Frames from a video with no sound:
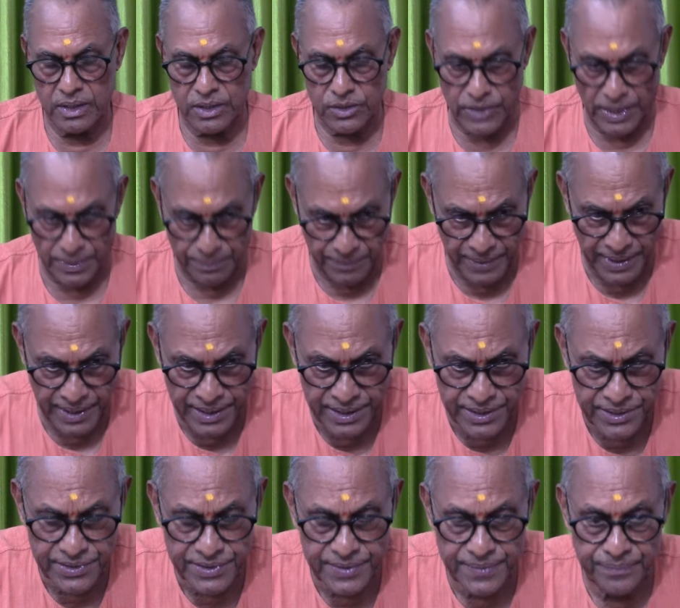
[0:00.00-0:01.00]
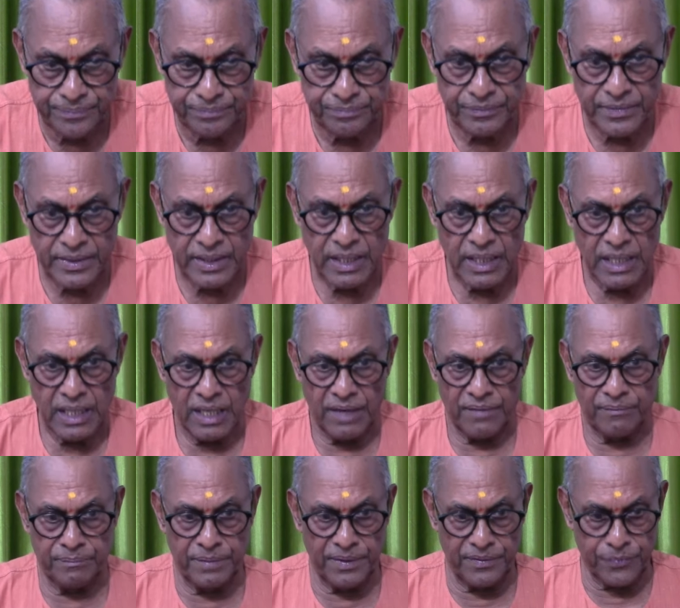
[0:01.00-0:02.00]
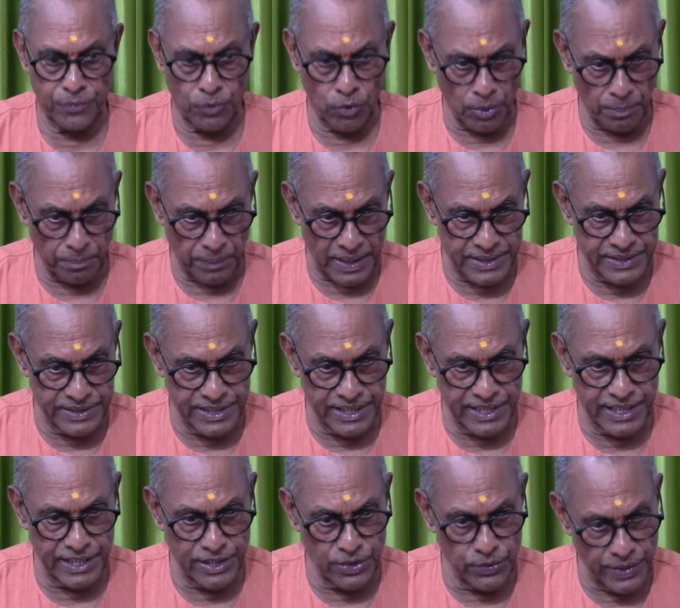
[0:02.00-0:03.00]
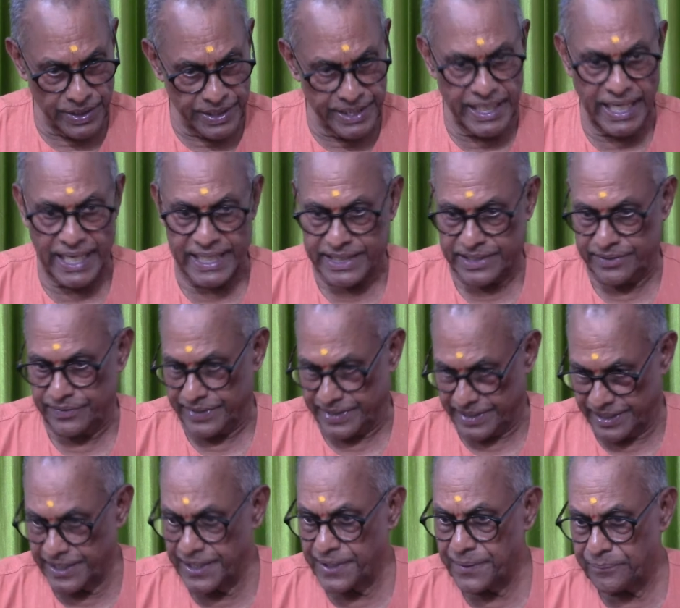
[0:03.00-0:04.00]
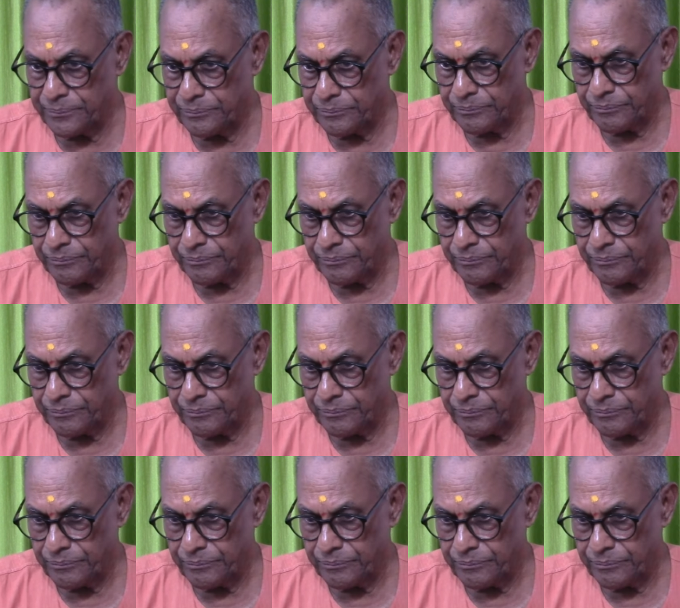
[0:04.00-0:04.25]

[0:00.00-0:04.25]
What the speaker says: That means, before plunging into any activity,